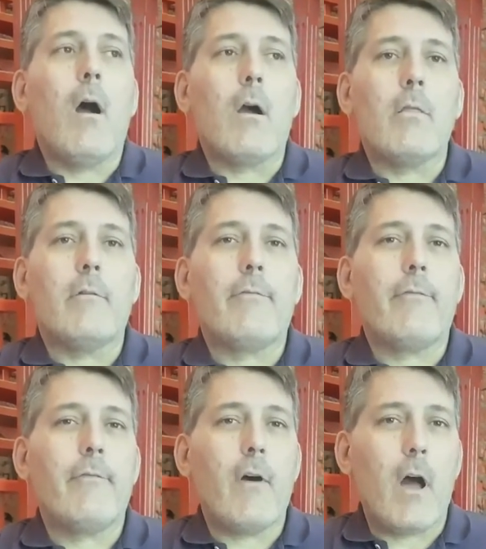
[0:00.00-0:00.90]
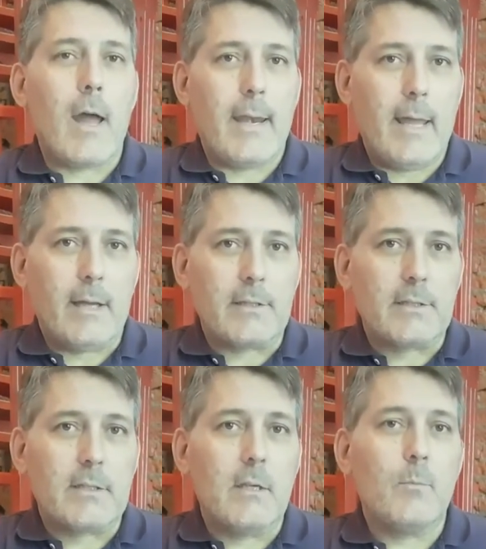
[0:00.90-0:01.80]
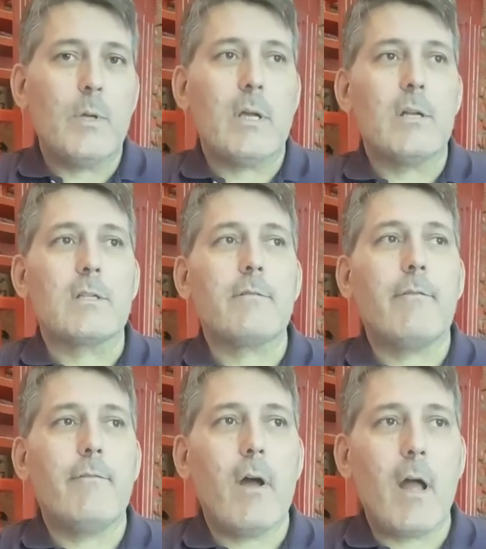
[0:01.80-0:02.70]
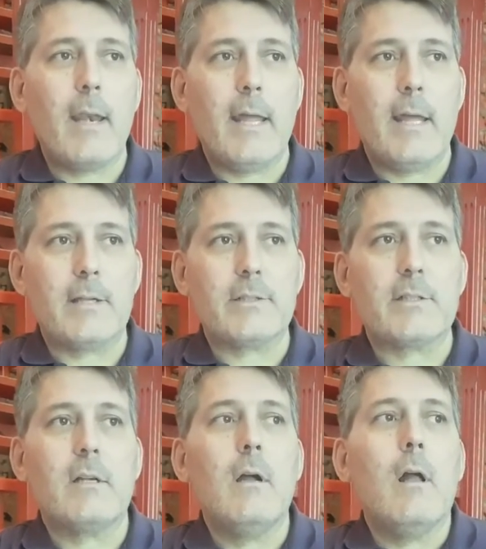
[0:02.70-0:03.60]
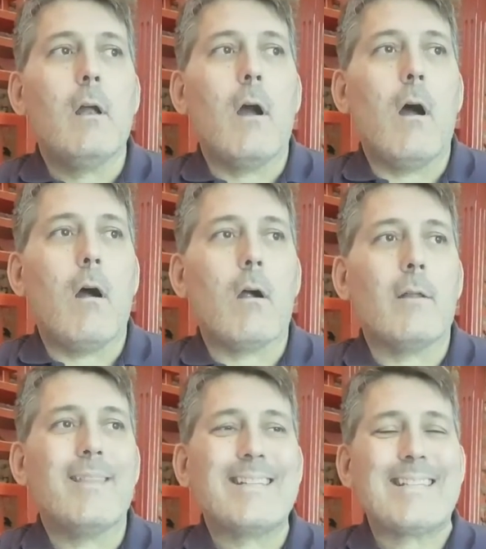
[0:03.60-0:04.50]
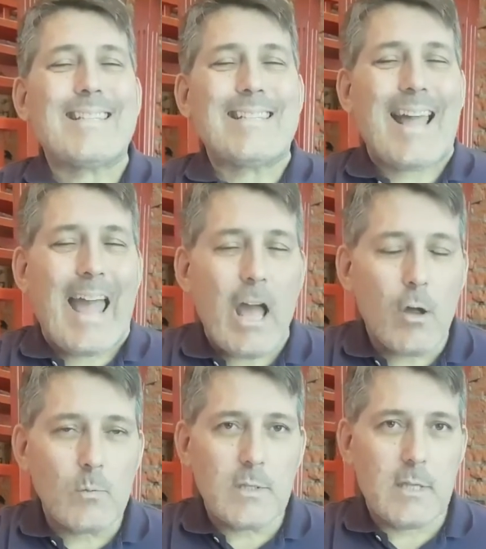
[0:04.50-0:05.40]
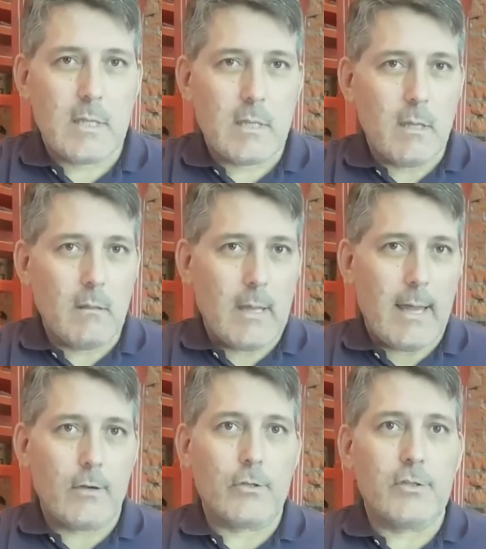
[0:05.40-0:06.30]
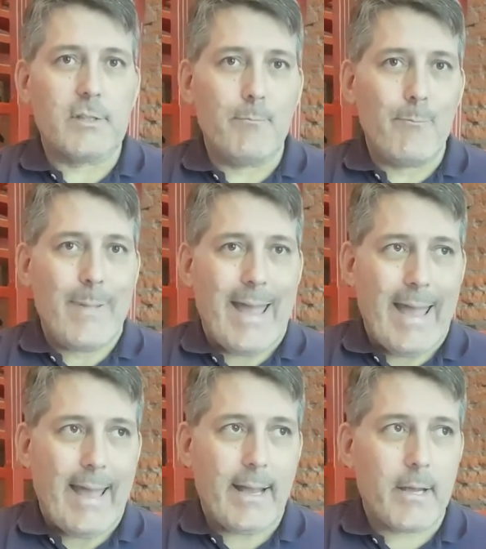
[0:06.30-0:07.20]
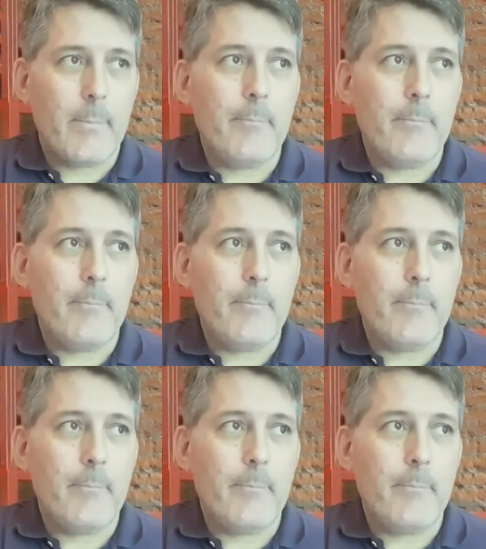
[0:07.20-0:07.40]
are the phonics, because phonics are the sounds that the letters make.